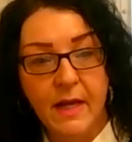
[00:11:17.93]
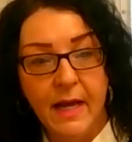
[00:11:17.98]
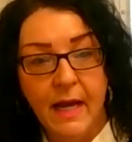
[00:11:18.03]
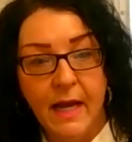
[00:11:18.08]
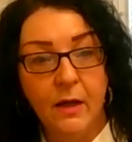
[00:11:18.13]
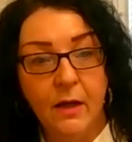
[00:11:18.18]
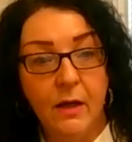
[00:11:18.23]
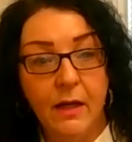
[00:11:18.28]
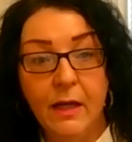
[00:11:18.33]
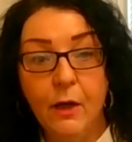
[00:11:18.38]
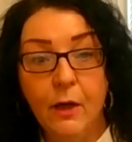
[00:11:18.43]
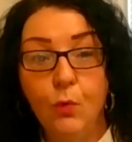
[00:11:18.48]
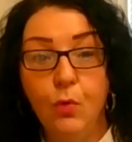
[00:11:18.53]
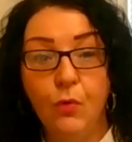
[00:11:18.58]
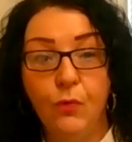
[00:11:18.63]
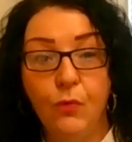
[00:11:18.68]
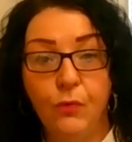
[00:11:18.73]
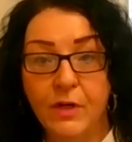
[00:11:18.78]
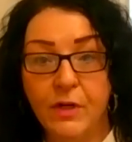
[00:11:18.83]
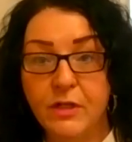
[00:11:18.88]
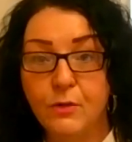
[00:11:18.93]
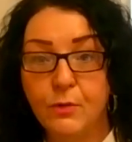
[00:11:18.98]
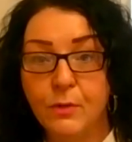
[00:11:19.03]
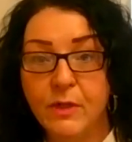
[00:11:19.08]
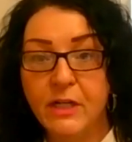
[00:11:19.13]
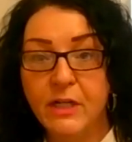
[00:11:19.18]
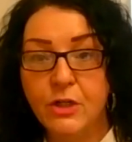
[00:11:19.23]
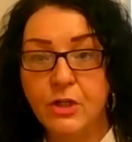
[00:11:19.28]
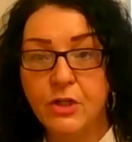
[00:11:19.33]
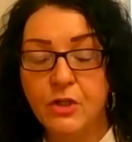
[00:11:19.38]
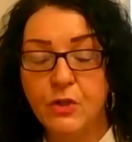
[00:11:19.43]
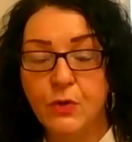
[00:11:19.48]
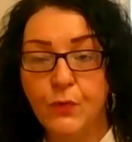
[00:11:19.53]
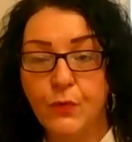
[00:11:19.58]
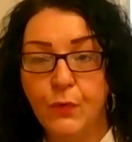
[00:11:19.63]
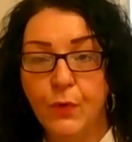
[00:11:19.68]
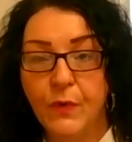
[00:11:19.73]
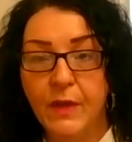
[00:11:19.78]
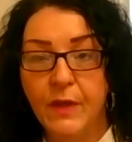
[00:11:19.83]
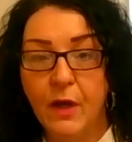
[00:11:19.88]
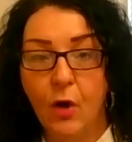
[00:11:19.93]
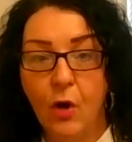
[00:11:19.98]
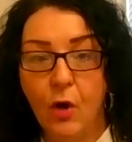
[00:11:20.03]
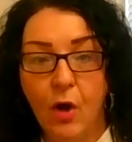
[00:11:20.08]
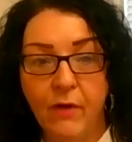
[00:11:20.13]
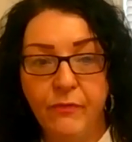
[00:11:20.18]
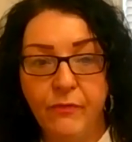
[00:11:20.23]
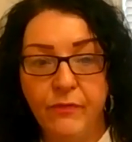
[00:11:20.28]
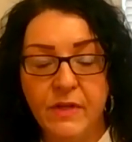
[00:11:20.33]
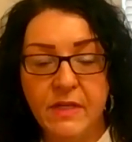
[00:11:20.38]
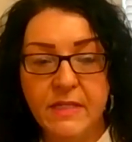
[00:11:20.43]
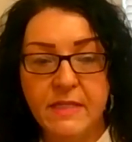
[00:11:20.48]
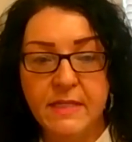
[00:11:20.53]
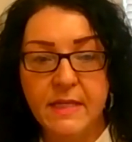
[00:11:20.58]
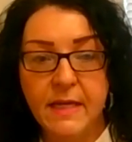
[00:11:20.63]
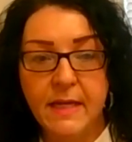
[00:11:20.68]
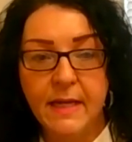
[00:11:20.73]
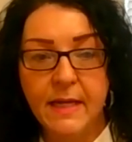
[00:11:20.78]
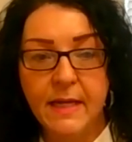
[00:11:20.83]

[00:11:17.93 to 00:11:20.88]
and equal frustration. So for the office,